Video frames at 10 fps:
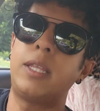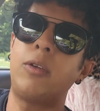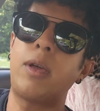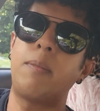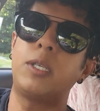I
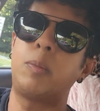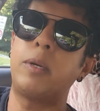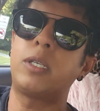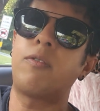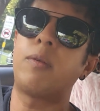think you can be
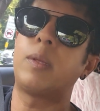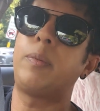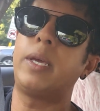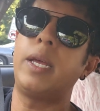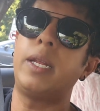special from the
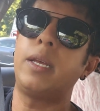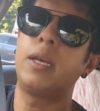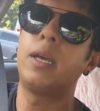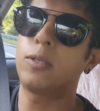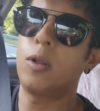
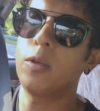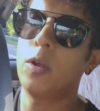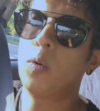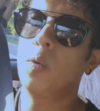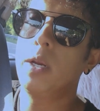beginning as long
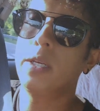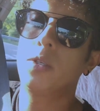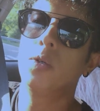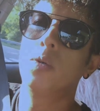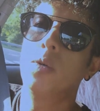you're willing
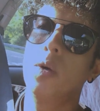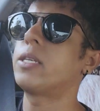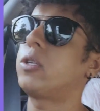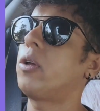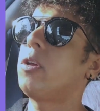to
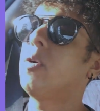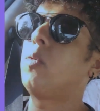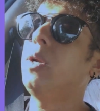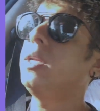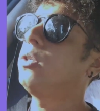
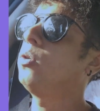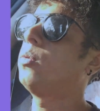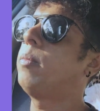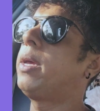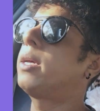
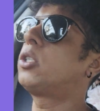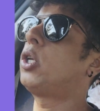make a